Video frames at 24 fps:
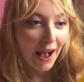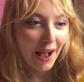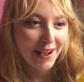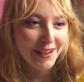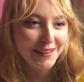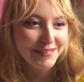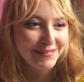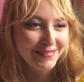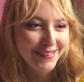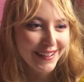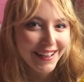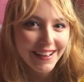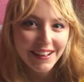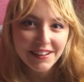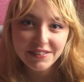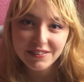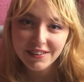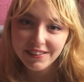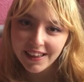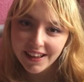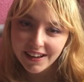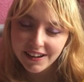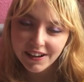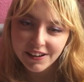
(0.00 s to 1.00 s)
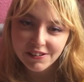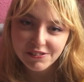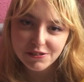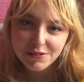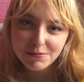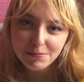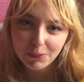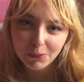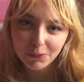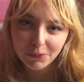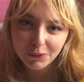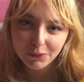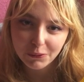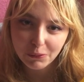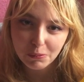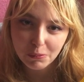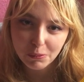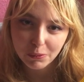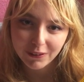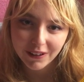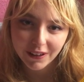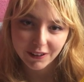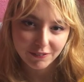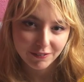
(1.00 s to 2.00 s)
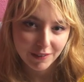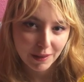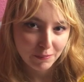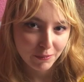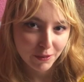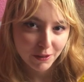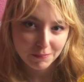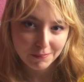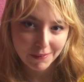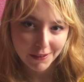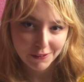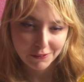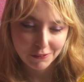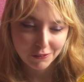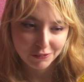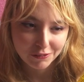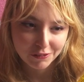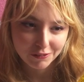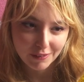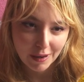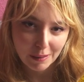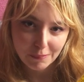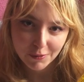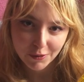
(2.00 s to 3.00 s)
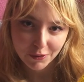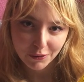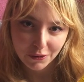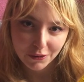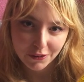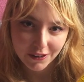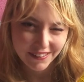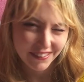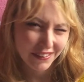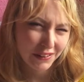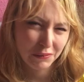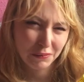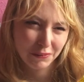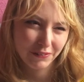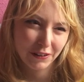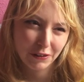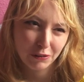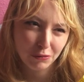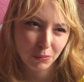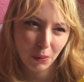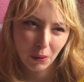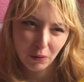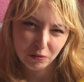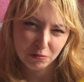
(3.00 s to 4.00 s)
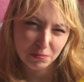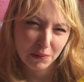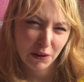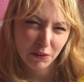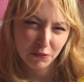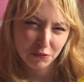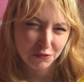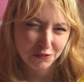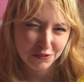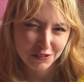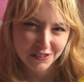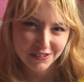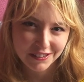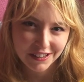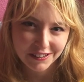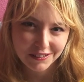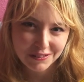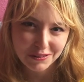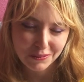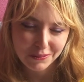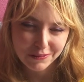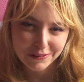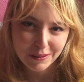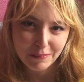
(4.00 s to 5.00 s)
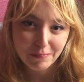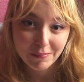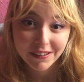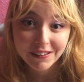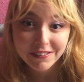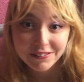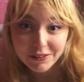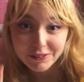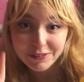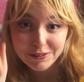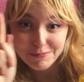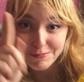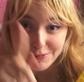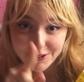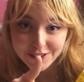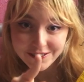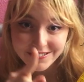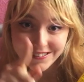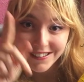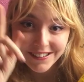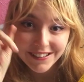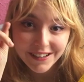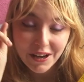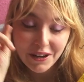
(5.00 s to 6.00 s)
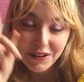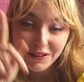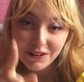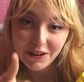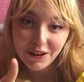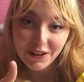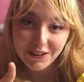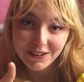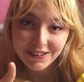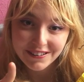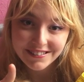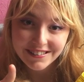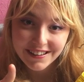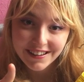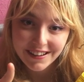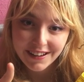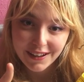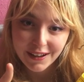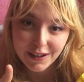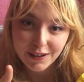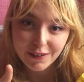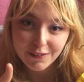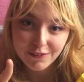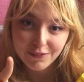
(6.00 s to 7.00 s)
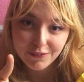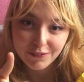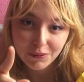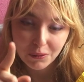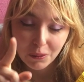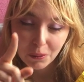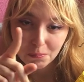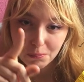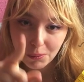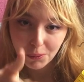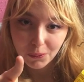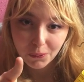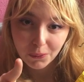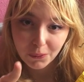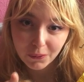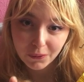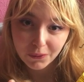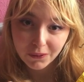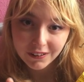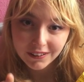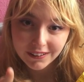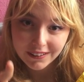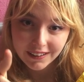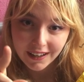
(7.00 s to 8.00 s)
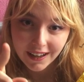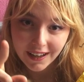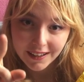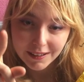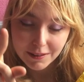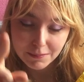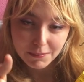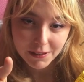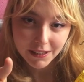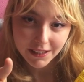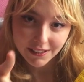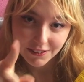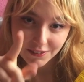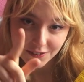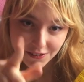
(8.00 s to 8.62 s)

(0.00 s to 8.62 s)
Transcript: Um, so then I just bought normal like fabric paint off of Amazon. I think it was like twelve pound for six or something. So it's pretty good if you're poor like me.